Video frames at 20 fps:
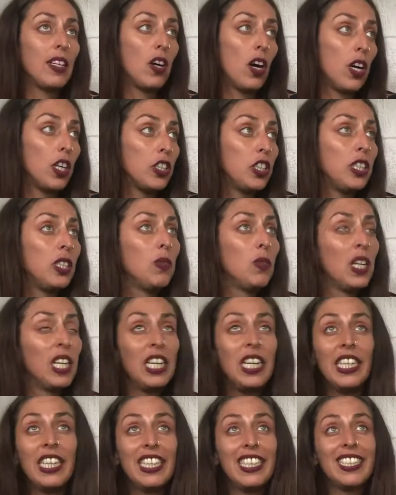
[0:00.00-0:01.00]
Archie
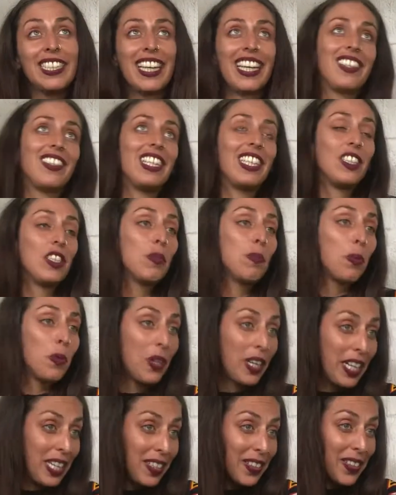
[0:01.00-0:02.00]
really is like the
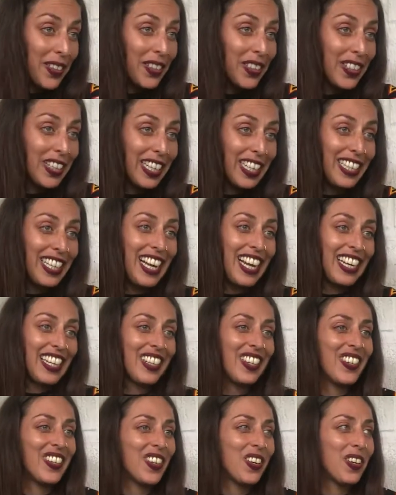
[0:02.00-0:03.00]
inspirator and like
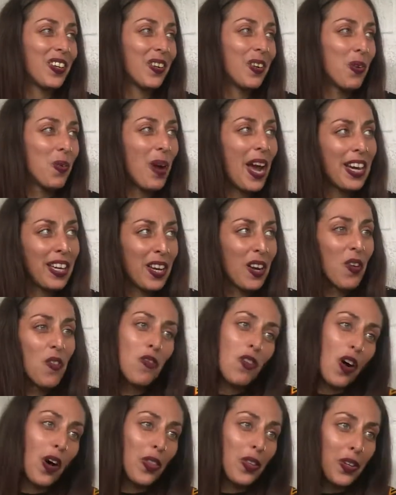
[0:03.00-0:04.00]
our whacking
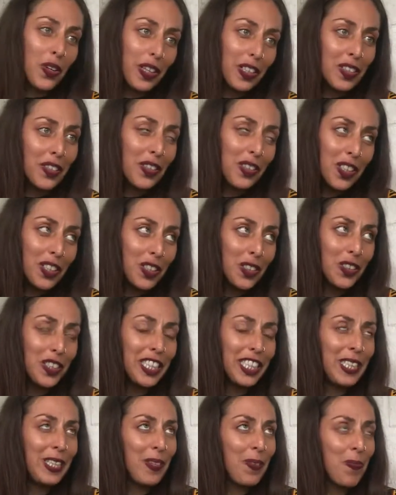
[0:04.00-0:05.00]
father in our
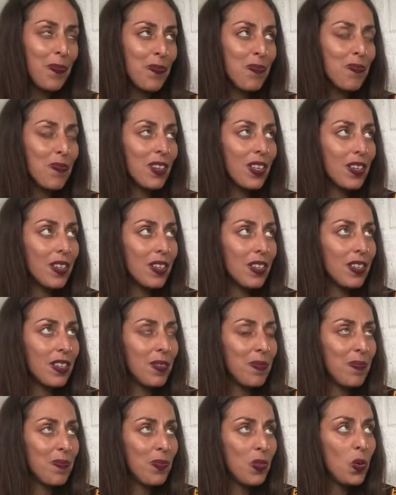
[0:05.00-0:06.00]
country.
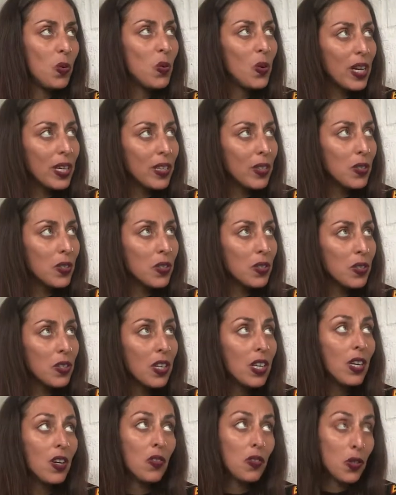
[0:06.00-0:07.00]
Who else?
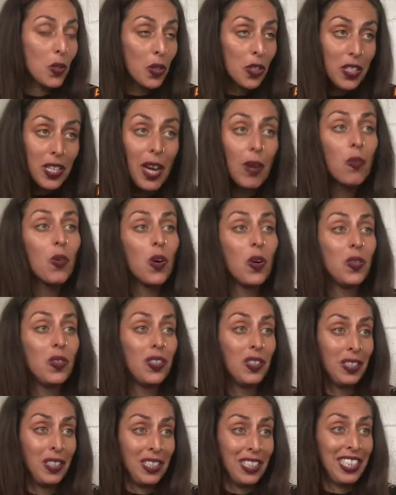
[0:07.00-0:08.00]
Of course,
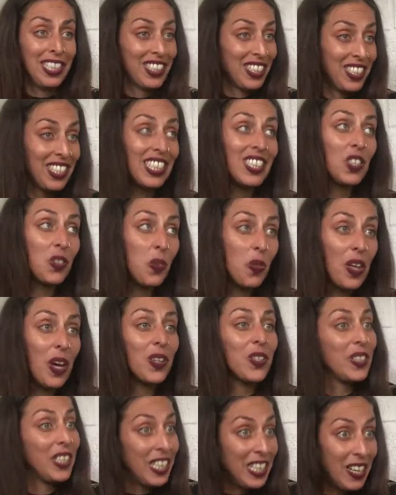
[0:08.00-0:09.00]
Tyrone in
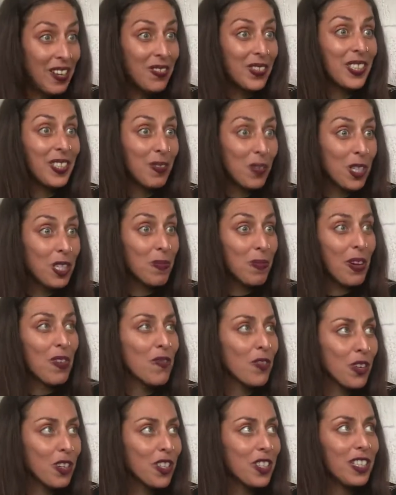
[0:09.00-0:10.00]
2011 was my
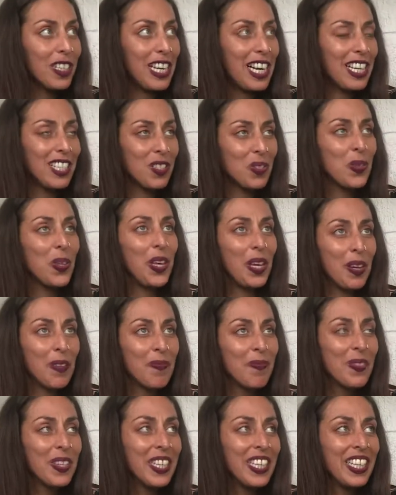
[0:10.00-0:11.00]
first class with him